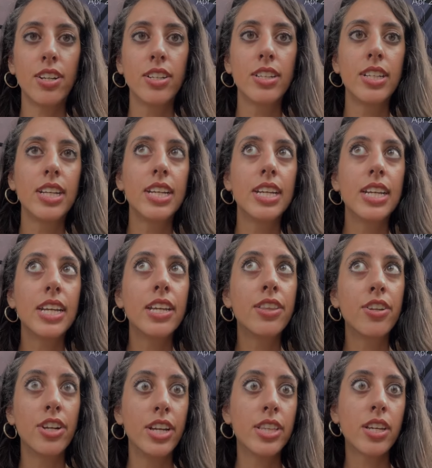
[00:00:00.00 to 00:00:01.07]
either in the
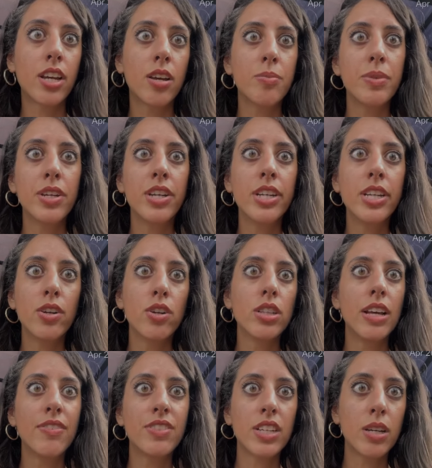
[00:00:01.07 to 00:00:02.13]
community or left the
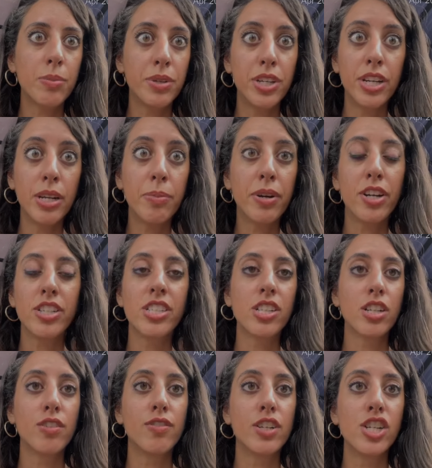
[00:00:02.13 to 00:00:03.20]
community but are still a
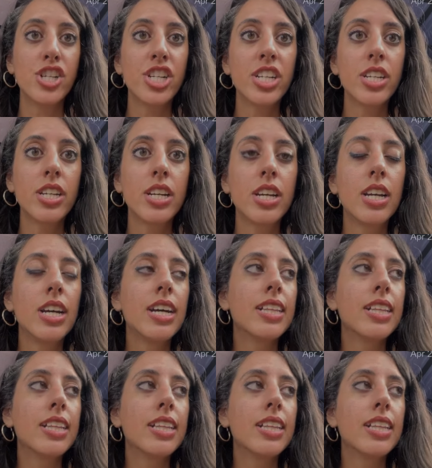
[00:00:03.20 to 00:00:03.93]
virgin. Like,